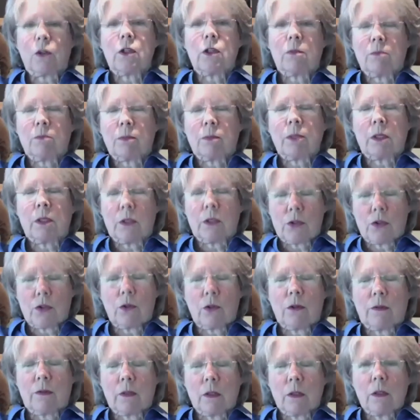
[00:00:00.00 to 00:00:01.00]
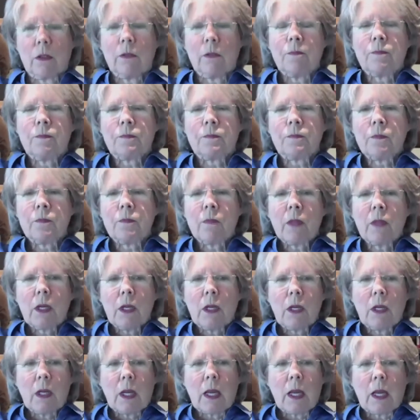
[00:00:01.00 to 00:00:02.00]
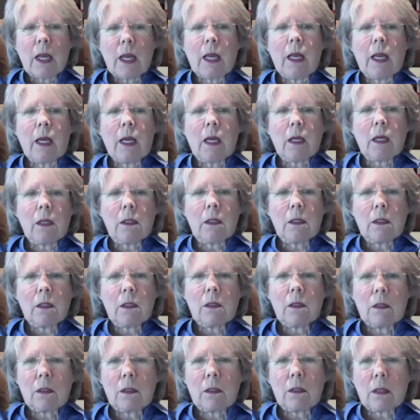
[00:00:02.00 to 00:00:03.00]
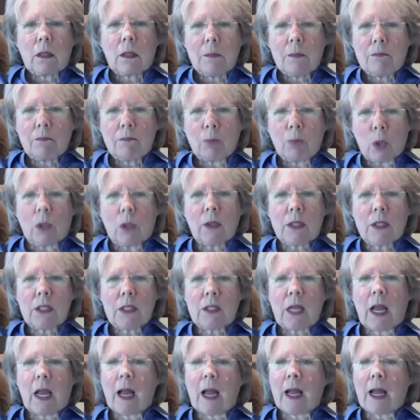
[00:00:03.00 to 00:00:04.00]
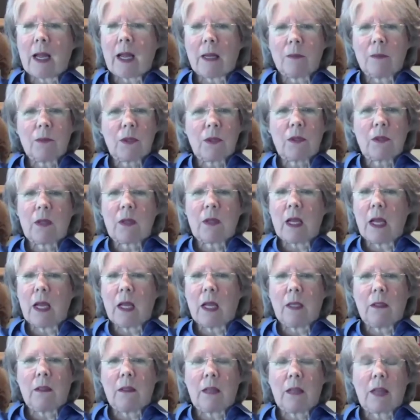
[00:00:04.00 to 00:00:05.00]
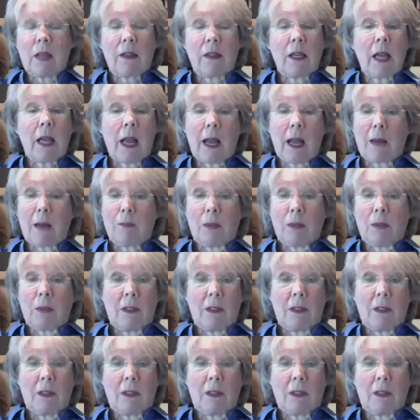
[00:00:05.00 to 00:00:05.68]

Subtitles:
preserver, and I pulled the tabs and nothing happened,